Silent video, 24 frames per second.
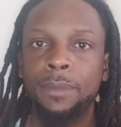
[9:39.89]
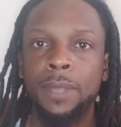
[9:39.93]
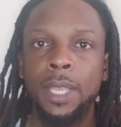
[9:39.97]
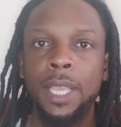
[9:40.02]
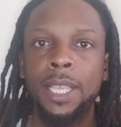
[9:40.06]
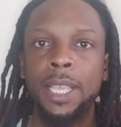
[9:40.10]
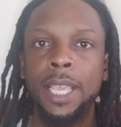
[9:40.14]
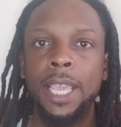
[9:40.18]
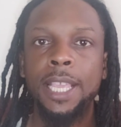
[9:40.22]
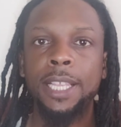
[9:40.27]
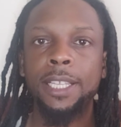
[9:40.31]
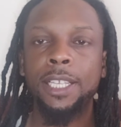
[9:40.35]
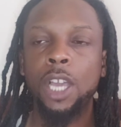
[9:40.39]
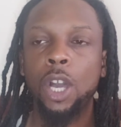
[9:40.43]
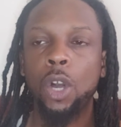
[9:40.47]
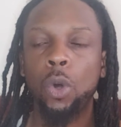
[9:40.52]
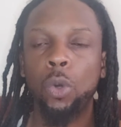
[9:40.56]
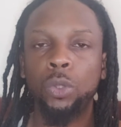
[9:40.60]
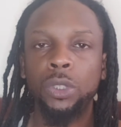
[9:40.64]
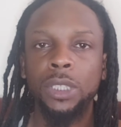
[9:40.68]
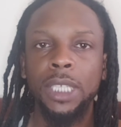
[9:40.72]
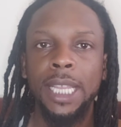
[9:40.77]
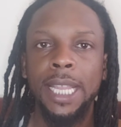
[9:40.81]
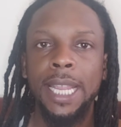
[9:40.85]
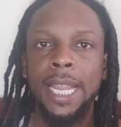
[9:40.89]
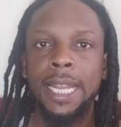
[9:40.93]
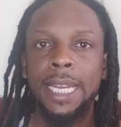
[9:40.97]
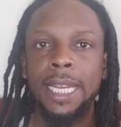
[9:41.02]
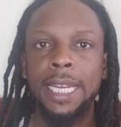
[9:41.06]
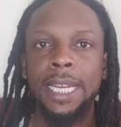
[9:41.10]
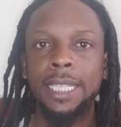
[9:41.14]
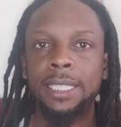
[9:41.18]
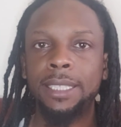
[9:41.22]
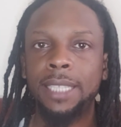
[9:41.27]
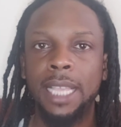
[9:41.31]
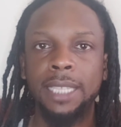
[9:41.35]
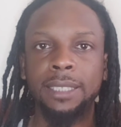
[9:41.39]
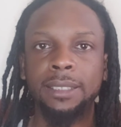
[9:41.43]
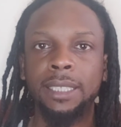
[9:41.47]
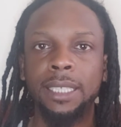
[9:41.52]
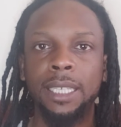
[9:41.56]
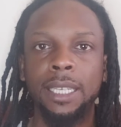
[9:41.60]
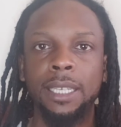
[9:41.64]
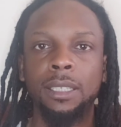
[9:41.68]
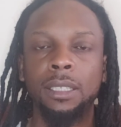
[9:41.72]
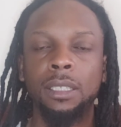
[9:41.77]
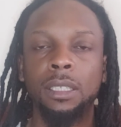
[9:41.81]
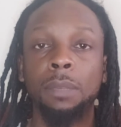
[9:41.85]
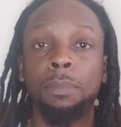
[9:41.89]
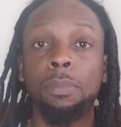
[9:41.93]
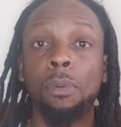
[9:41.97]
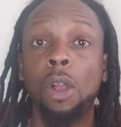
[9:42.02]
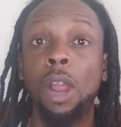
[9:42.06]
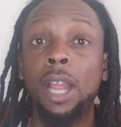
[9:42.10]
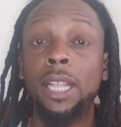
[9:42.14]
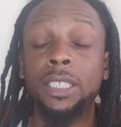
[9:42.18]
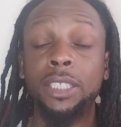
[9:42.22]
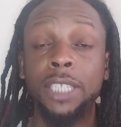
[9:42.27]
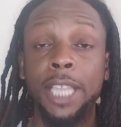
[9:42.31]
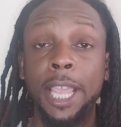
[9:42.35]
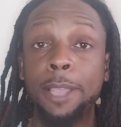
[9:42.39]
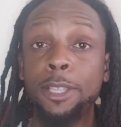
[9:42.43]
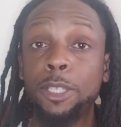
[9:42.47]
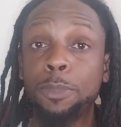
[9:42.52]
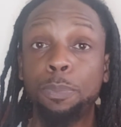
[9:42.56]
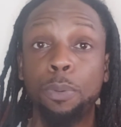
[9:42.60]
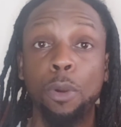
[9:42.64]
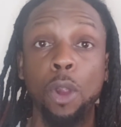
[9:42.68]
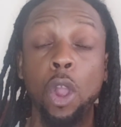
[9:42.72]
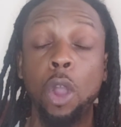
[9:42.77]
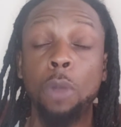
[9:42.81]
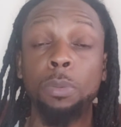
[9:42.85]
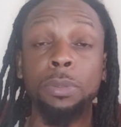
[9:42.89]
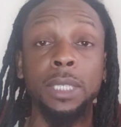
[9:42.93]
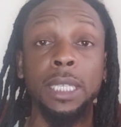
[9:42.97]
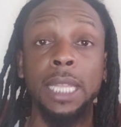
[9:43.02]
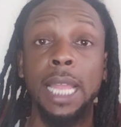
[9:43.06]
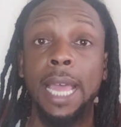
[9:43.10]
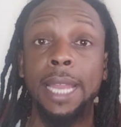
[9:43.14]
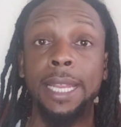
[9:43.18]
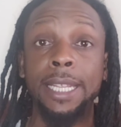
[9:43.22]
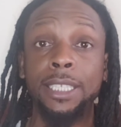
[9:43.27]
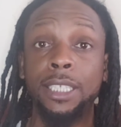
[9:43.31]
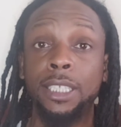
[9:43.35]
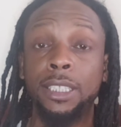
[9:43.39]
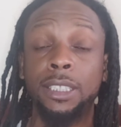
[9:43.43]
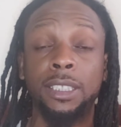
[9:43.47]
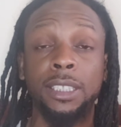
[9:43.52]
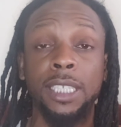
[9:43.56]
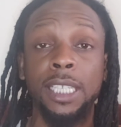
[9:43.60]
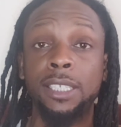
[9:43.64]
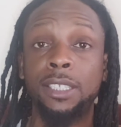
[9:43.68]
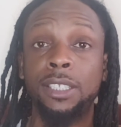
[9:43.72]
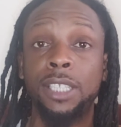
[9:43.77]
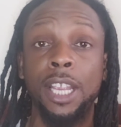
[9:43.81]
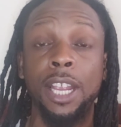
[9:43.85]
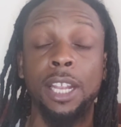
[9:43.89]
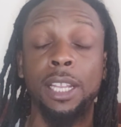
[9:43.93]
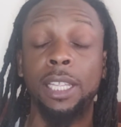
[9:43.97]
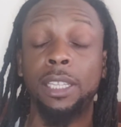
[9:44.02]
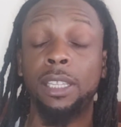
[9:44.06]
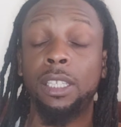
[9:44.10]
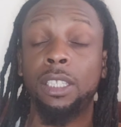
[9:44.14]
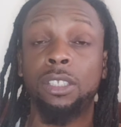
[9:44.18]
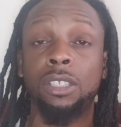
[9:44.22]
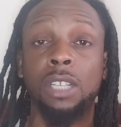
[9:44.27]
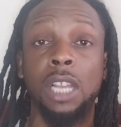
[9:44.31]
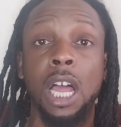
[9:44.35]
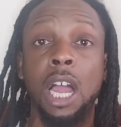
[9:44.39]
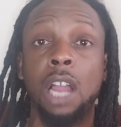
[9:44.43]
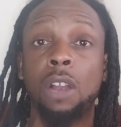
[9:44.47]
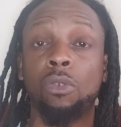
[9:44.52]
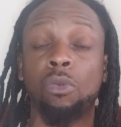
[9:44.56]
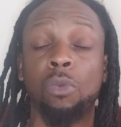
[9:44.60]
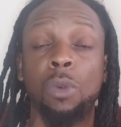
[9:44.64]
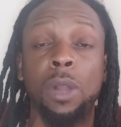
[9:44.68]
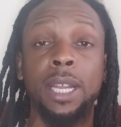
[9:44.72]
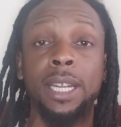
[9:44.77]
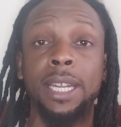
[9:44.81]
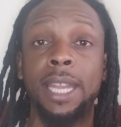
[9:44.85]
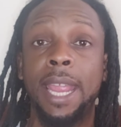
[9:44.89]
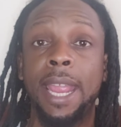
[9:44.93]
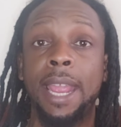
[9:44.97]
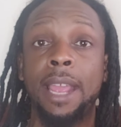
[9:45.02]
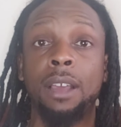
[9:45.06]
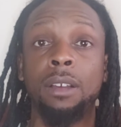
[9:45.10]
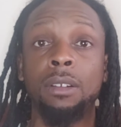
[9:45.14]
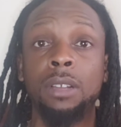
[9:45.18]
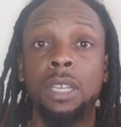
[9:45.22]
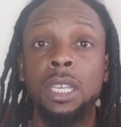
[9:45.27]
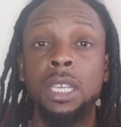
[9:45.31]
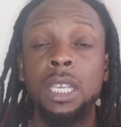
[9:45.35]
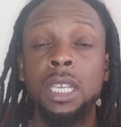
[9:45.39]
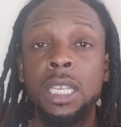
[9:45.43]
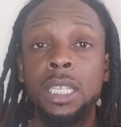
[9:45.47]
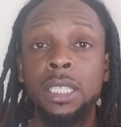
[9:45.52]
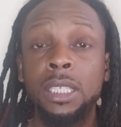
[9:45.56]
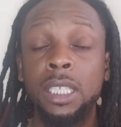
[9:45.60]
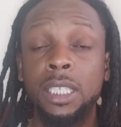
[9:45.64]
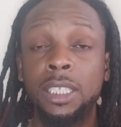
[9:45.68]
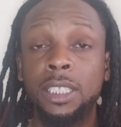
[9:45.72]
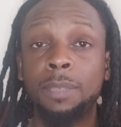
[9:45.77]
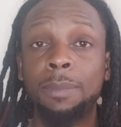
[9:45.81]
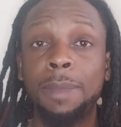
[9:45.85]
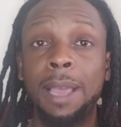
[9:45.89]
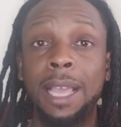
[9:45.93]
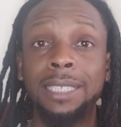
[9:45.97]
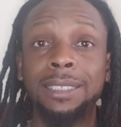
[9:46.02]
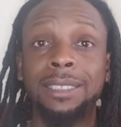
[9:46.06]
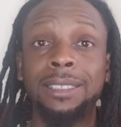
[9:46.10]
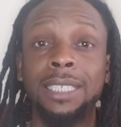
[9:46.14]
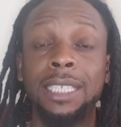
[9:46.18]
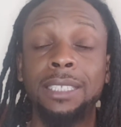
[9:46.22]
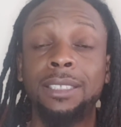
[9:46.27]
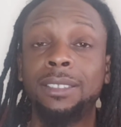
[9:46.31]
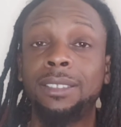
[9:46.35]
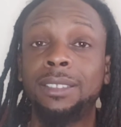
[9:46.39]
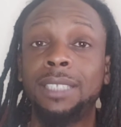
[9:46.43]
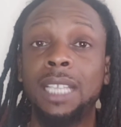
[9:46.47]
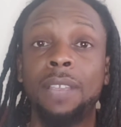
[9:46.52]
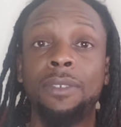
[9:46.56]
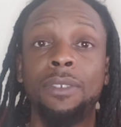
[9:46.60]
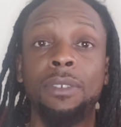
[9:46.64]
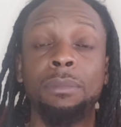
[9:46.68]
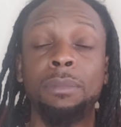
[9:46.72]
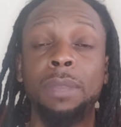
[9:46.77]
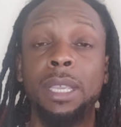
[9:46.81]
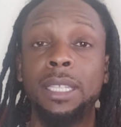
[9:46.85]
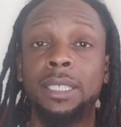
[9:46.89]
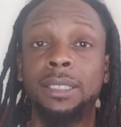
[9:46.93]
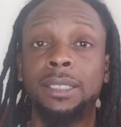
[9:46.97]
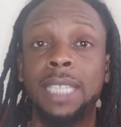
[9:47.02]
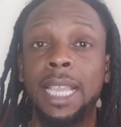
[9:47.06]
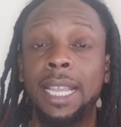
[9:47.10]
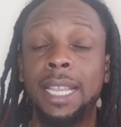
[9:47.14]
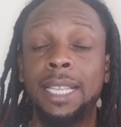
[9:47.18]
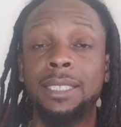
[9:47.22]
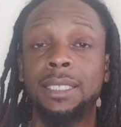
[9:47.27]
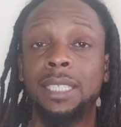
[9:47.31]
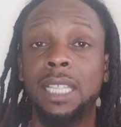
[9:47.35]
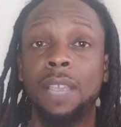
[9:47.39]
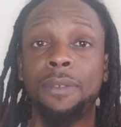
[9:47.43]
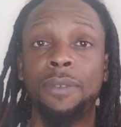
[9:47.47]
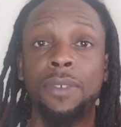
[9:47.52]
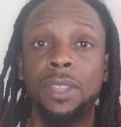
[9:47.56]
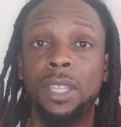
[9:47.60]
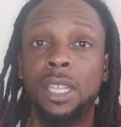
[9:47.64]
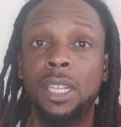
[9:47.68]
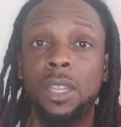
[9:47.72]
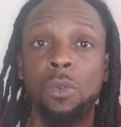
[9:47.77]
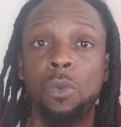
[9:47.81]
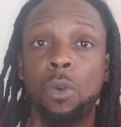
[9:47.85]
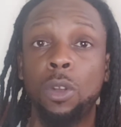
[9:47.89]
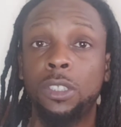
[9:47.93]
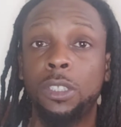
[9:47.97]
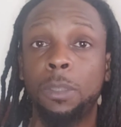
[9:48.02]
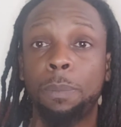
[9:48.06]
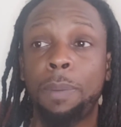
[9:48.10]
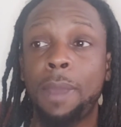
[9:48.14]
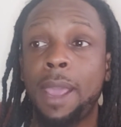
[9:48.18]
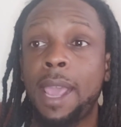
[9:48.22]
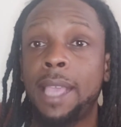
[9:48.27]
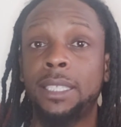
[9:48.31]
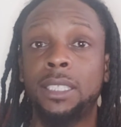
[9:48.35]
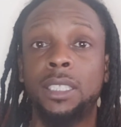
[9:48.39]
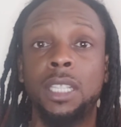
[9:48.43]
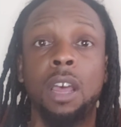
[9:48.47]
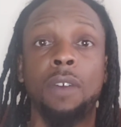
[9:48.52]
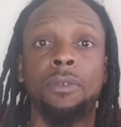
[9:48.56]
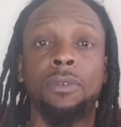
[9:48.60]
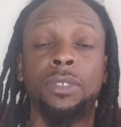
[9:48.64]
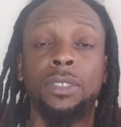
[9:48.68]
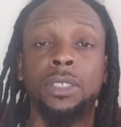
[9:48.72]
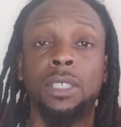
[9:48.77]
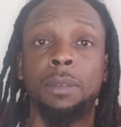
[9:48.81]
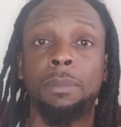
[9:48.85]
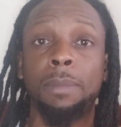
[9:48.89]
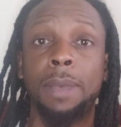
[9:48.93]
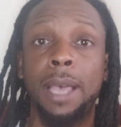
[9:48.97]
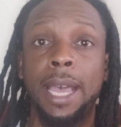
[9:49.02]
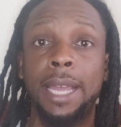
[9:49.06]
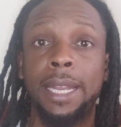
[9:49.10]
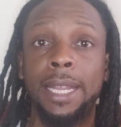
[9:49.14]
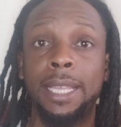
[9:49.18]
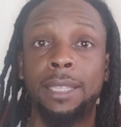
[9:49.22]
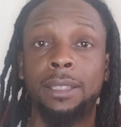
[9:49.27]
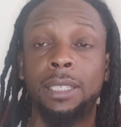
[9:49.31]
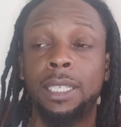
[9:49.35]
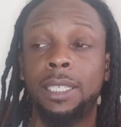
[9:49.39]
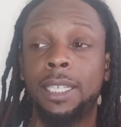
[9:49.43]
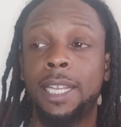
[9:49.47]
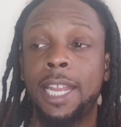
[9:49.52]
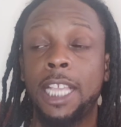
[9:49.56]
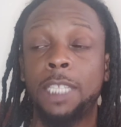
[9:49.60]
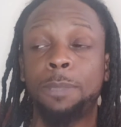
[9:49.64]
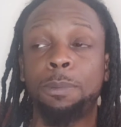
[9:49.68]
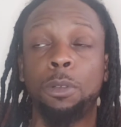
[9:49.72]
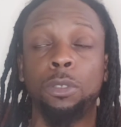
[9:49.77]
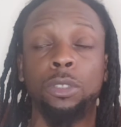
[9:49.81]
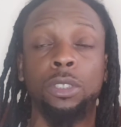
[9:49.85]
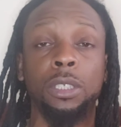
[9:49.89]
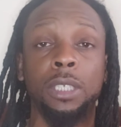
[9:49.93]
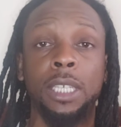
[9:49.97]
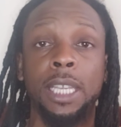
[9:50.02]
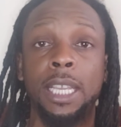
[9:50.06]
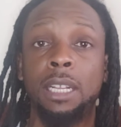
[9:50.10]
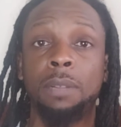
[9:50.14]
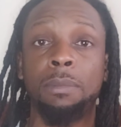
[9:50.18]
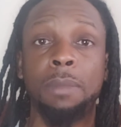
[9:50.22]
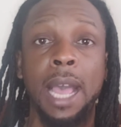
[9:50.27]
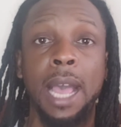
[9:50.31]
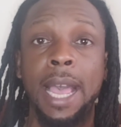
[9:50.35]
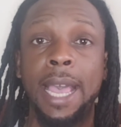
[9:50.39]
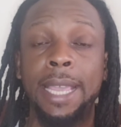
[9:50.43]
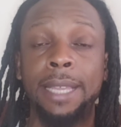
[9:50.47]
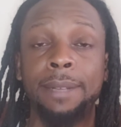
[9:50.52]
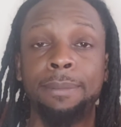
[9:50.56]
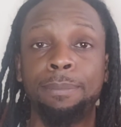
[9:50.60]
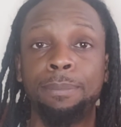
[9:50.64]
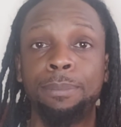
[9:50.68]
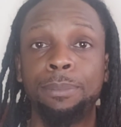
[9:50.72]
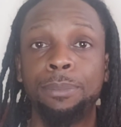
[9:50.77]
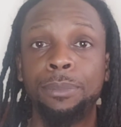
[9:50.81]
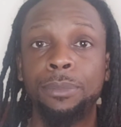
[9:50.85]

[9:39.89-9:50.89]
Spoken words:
It goes in and that's it. LeBron James probes a lot. He just sits there, let the clock run down till it's about 6 or 7 seconds left, and then he wants to pass it off to somebody and think that that's supposed to get him hot.